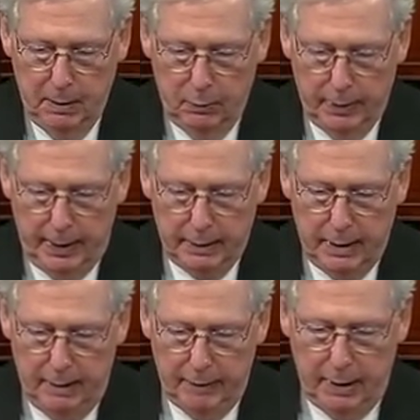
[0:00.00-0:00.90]
without
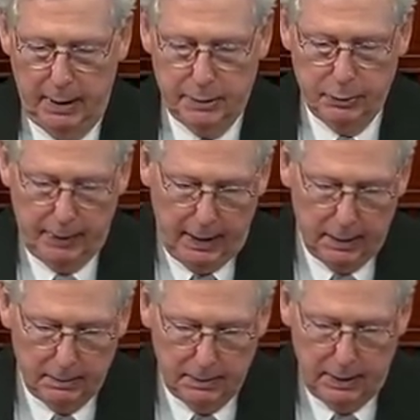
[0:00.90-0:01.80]
caveats,
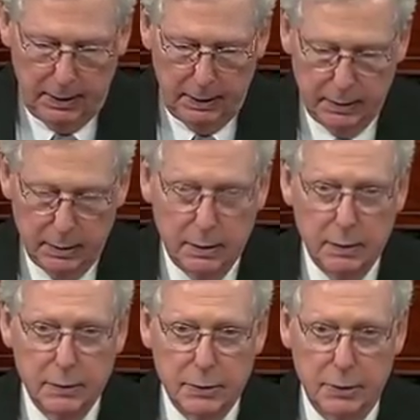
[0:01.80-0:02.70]
without hitting
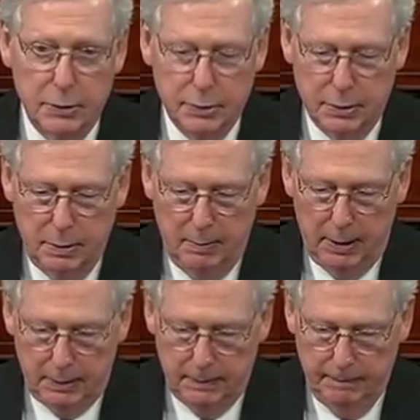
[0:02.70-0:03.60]
the snooze
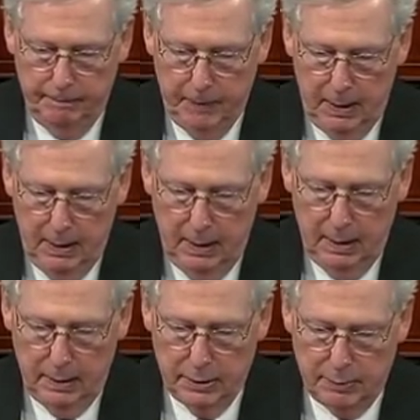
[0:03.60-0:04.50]
button.
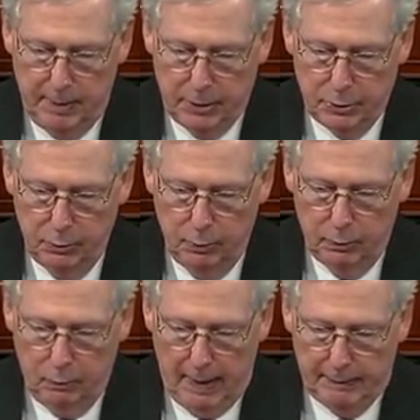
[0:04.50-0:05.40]
This measure would
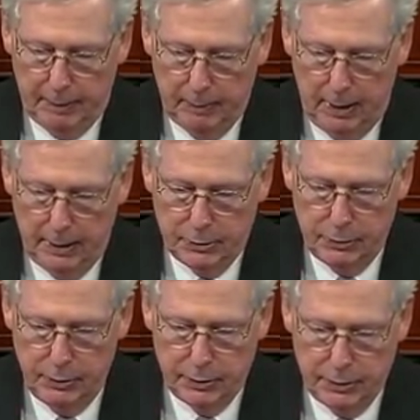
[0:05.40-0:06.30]
wrap up last
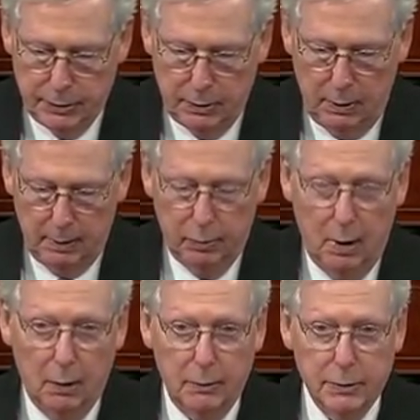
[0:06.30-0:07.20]
year's historic
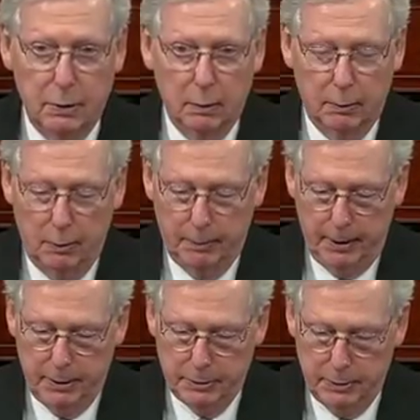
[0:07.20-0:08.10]
progress on
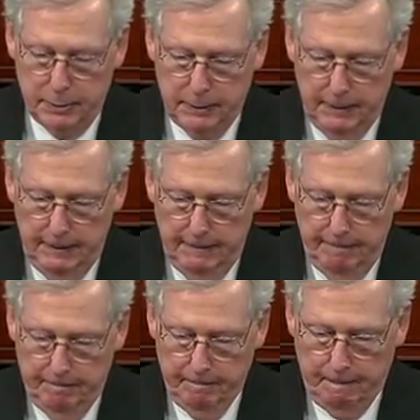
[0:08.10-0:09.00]
appropriations.
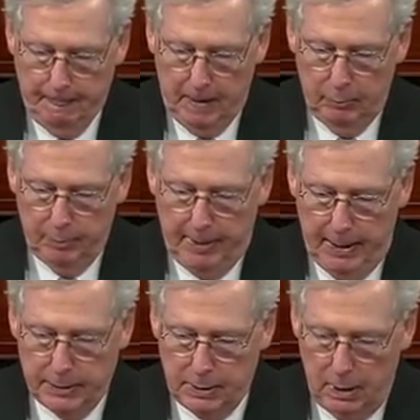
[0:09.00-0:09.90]
It would
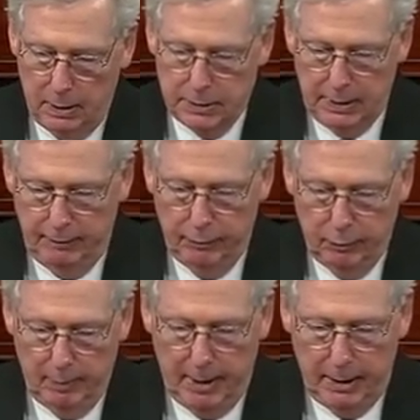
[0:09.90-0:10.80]
pass all seven
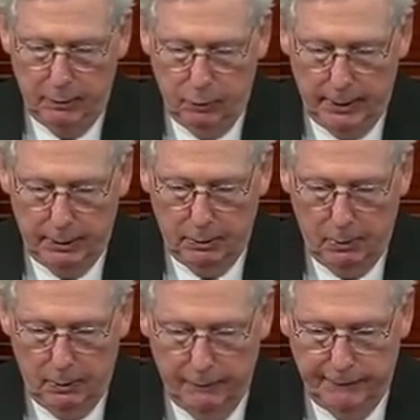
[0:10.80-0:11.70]
remaining regular
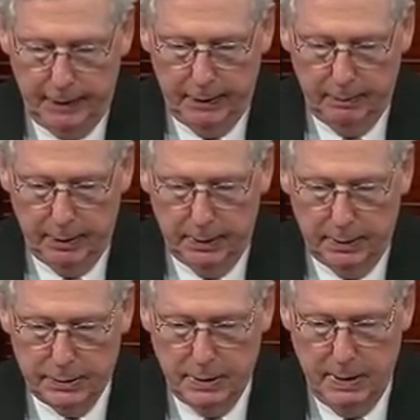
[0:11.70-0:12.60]
order funding bills